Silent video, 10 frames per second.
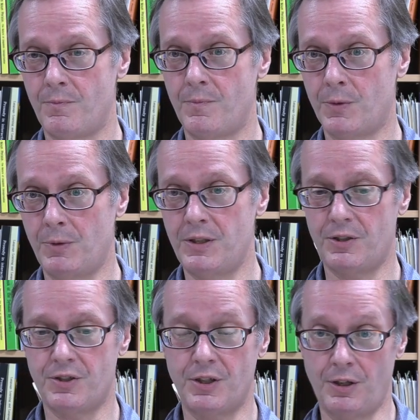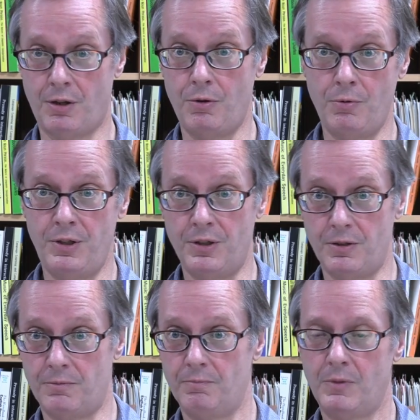the research that you and
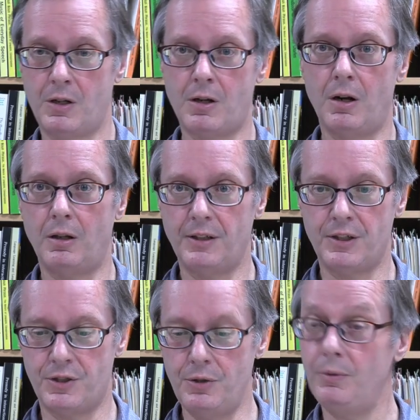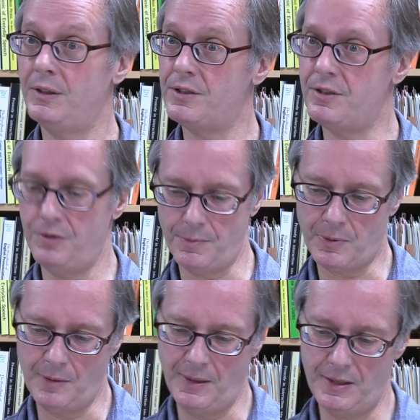your colleagues do in this new
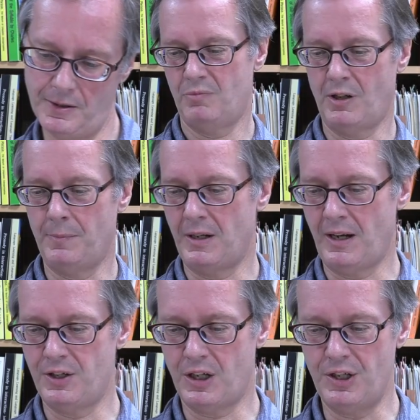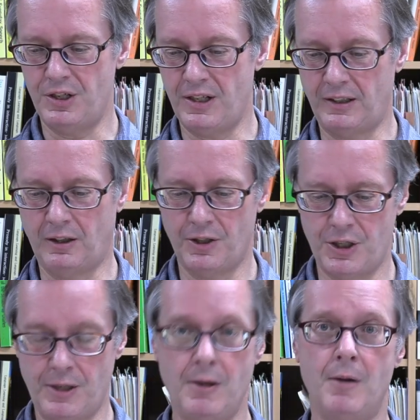department? Government, education,
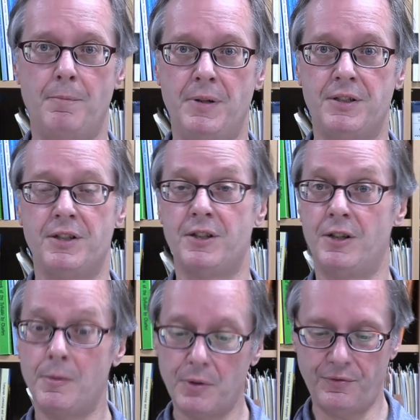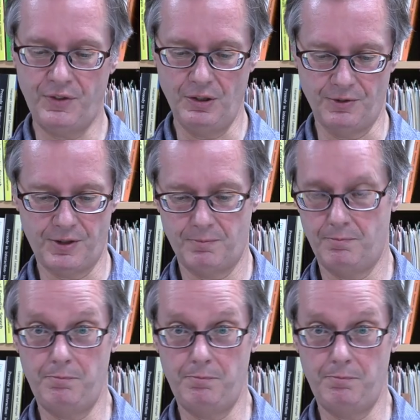technology, business, and a number of fields.